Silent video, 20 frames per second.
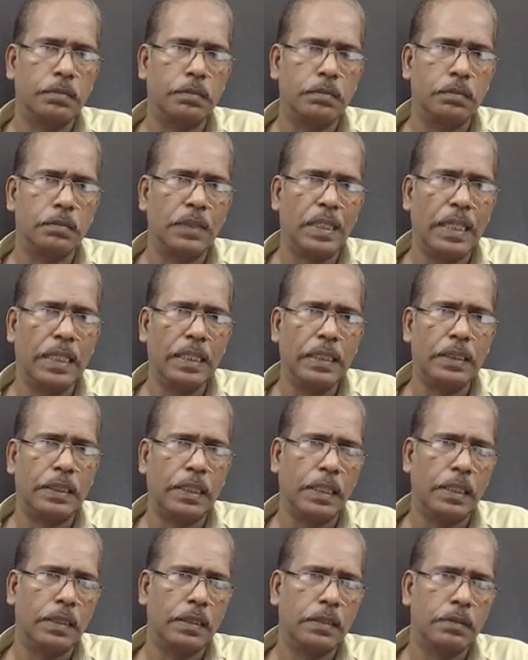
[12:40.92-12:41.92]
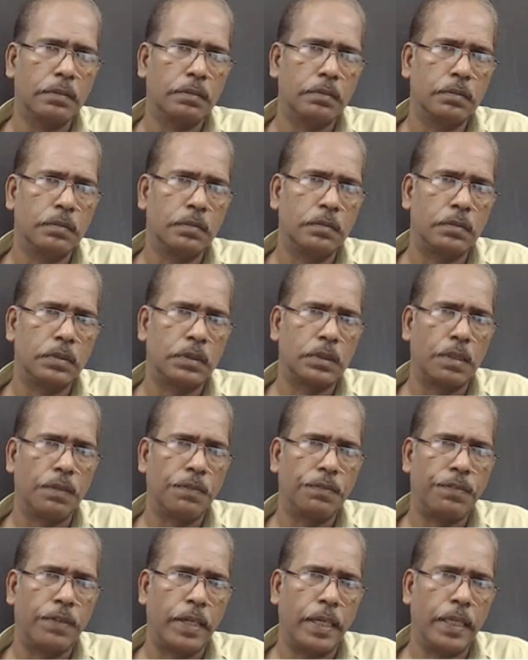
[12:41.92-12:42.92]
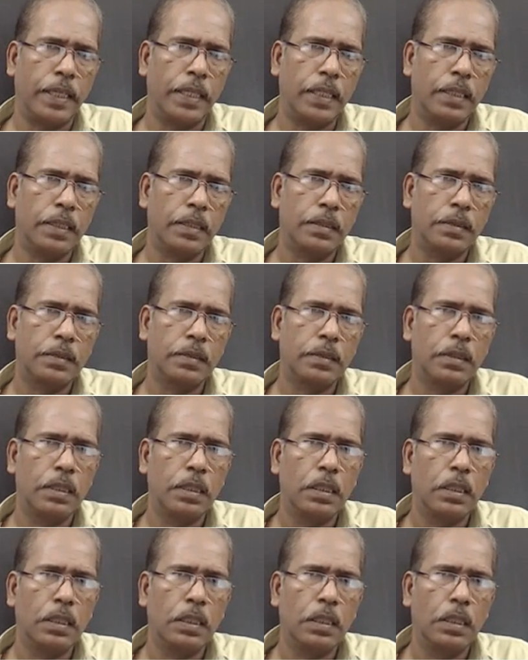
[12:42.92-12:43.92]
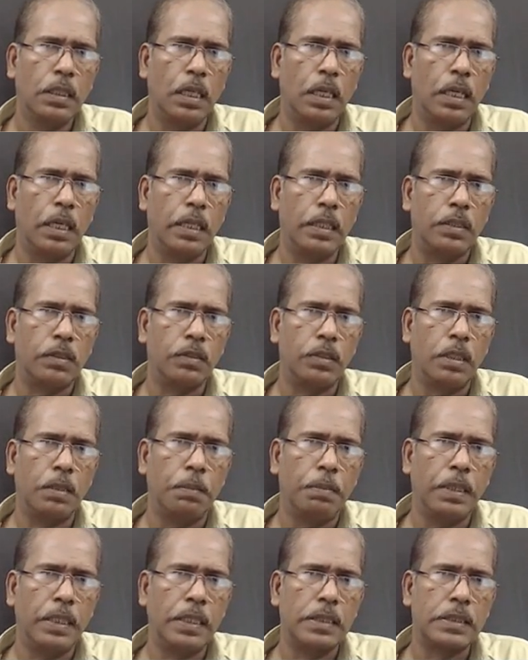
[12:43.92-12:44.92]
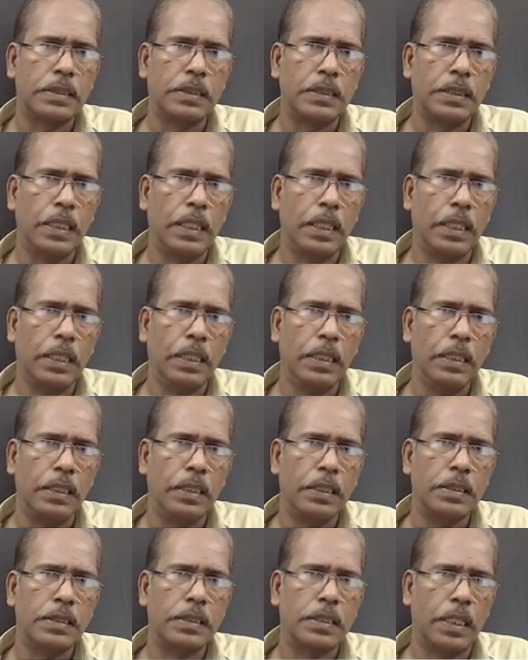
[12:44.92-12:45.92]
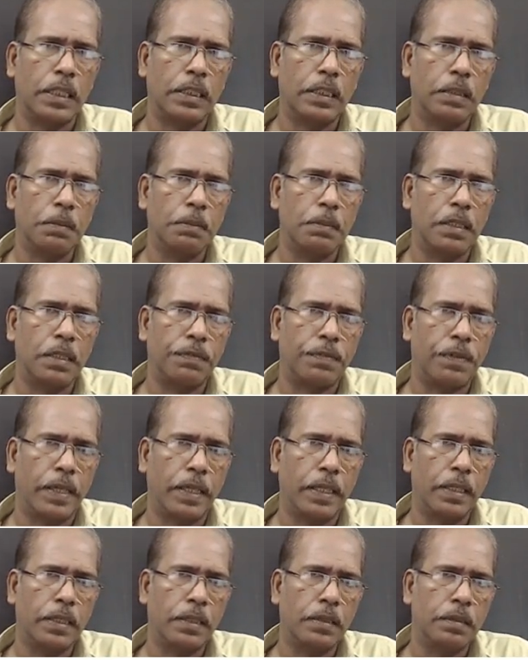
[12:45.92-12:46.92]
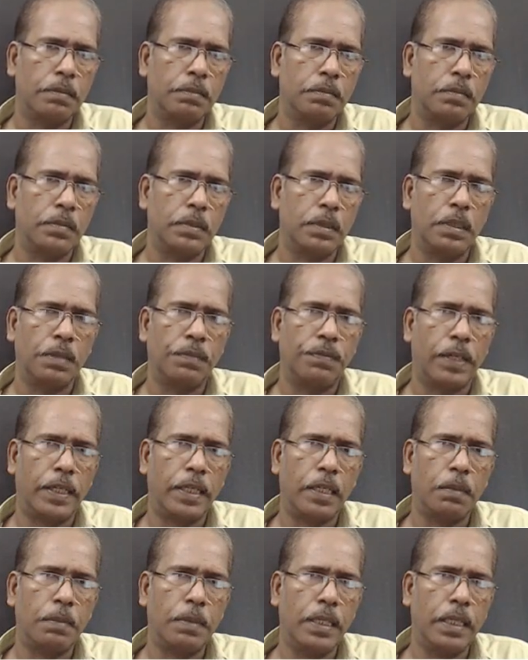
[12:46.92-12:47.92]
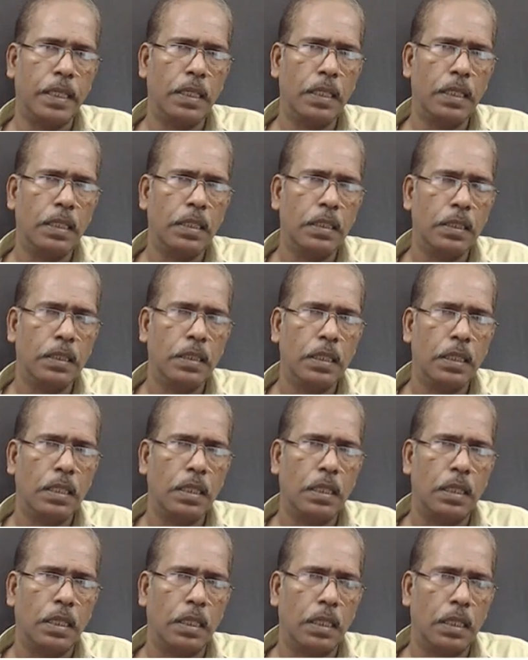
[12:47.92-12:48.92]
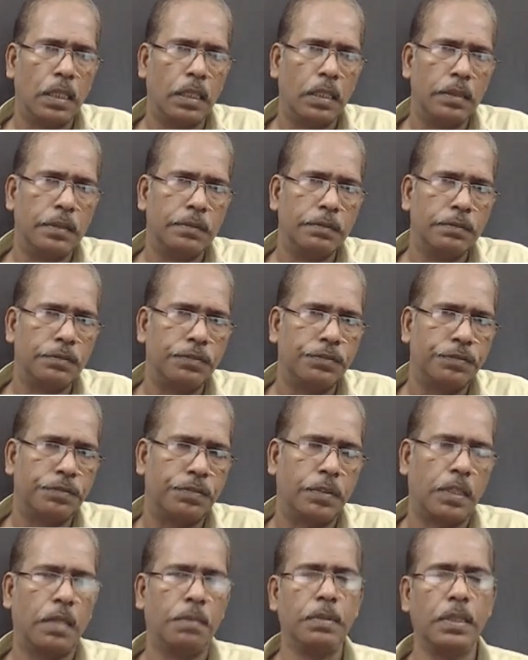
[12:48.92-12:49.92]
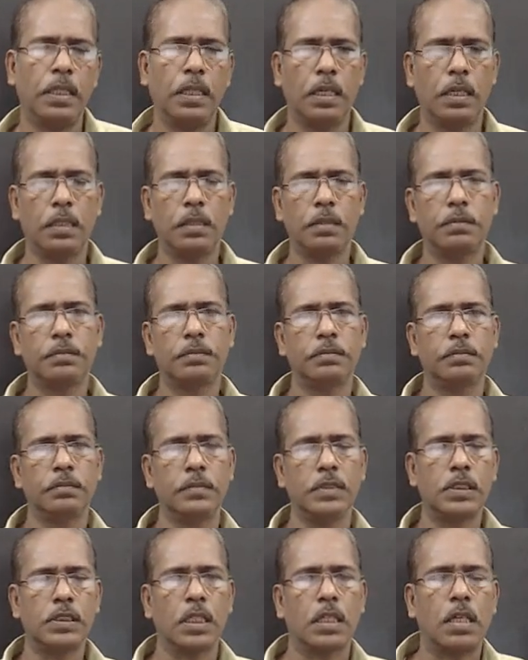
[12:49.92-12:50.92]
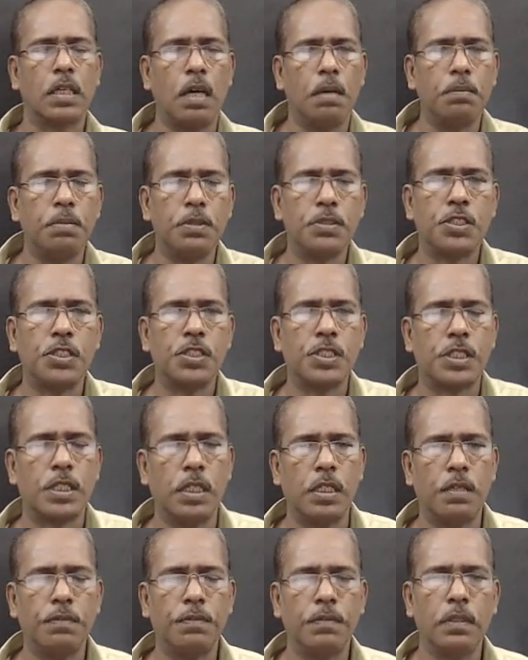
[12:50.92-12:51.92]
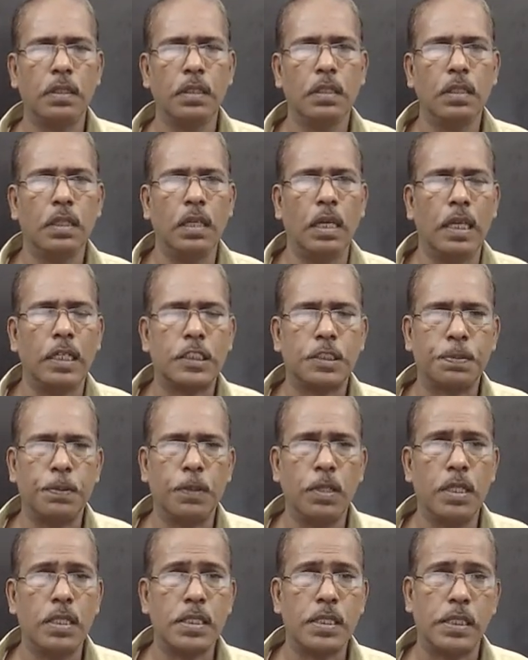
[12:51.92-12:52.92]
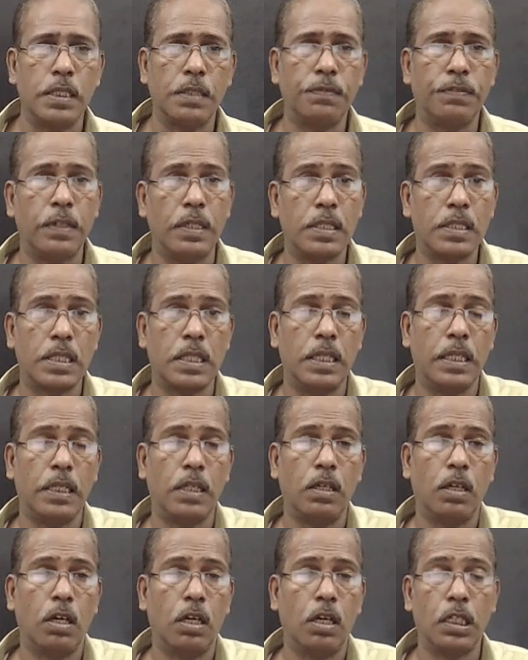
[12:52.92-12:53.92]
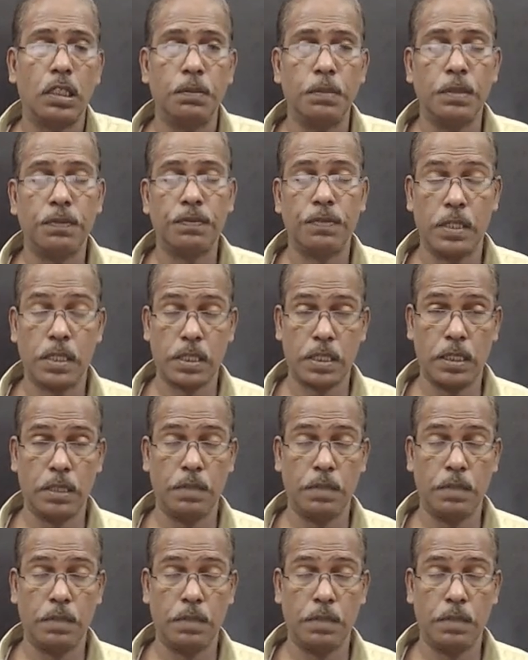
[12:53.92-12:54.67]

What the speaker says: anything from 5 and to the base e is nothing but 5. The fundamental and formula. This is a composition of exponential function and logarithmic function.